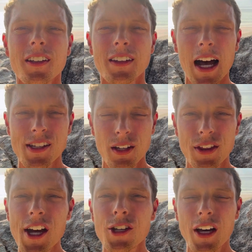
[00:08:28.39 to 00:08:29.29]
That's the
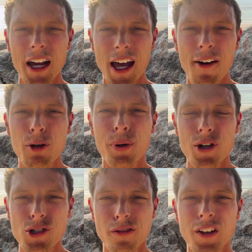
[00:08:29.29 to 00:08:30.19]
thing. You got to have the
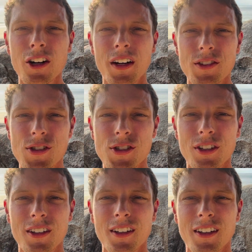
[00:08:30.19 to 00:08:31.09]
perseverance
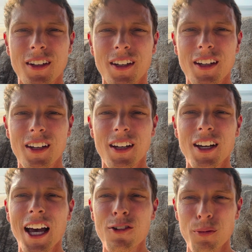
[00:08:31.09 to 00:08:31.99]

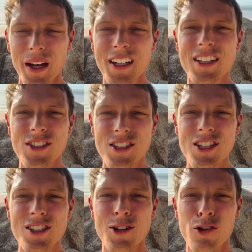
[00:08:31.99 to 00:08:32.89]
and remain
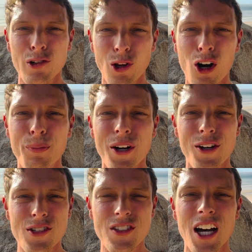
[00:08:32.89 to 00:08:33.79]
consistent over long
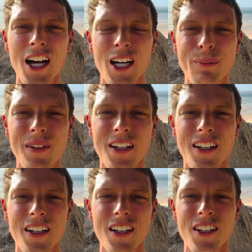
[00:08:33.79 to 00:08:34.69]
periods of time.
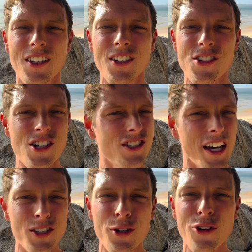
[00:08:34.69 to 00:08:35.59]
Just
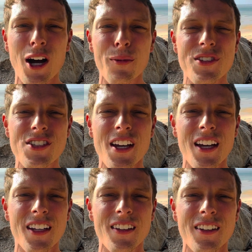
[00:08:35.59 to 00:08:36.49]
like Tony Robbins
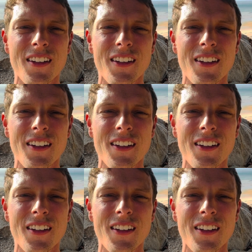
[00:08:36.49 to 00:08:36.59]
said,